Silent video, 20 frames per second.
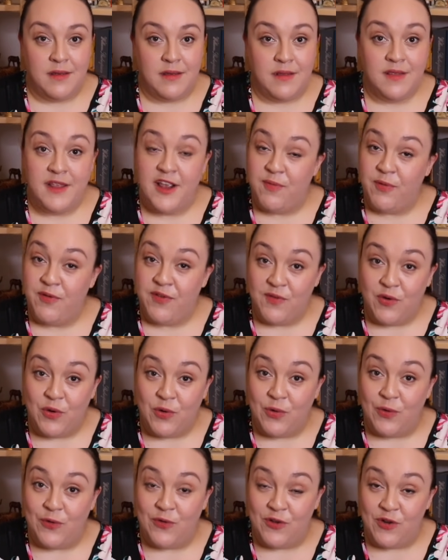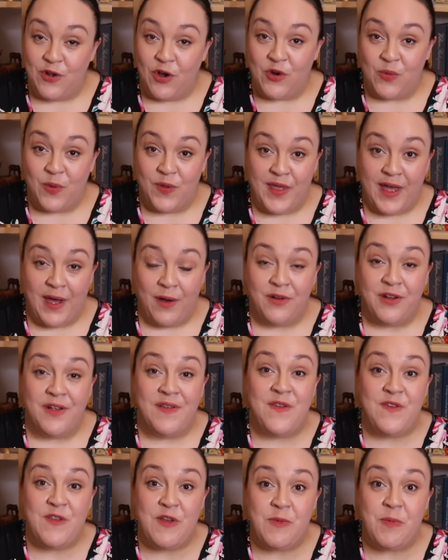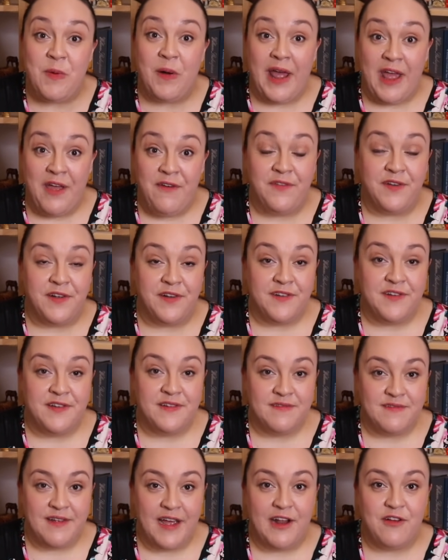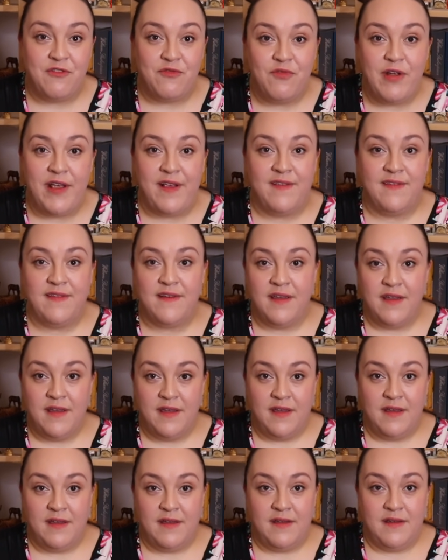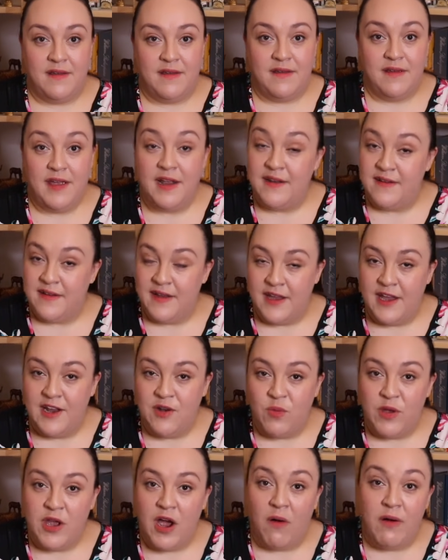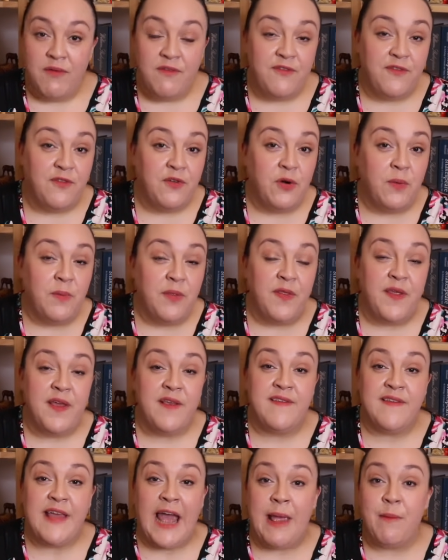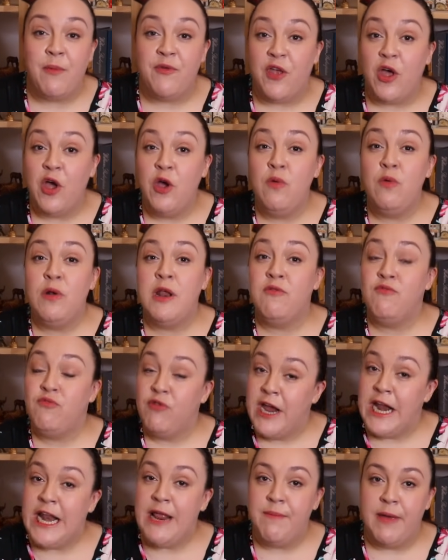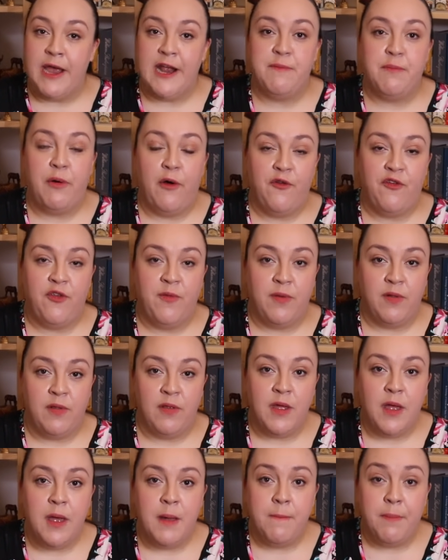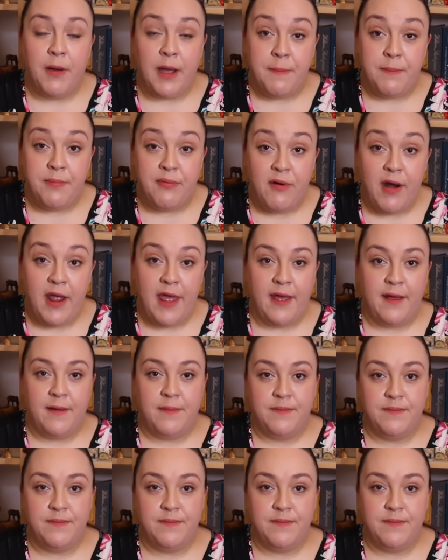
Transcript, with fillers: This was, of course, not without considerable effort and risk. Indeed, we are informed that the escape was only really made possible by prayer.